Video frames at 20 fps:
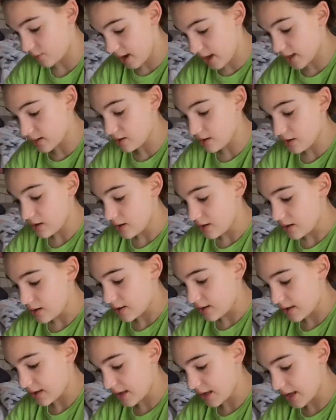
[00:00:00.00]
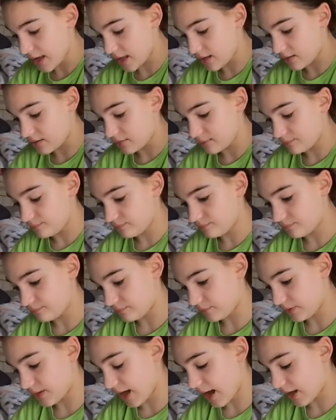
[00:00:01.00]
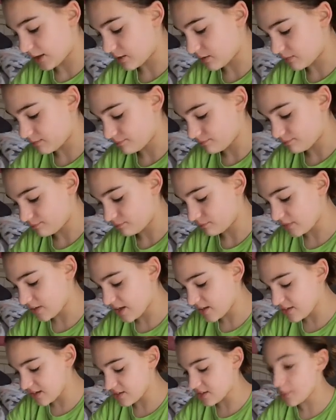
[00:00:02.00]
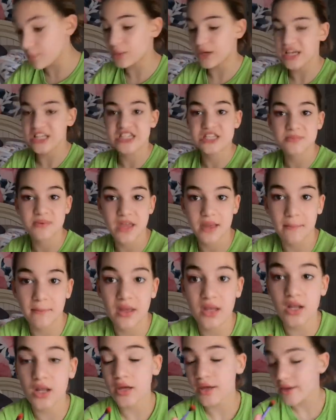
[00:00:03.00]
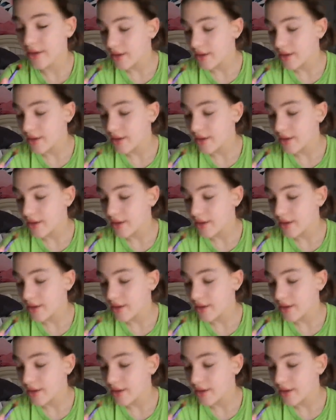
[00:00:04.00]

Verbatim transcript: red. And yeah, this is a pressed pigment.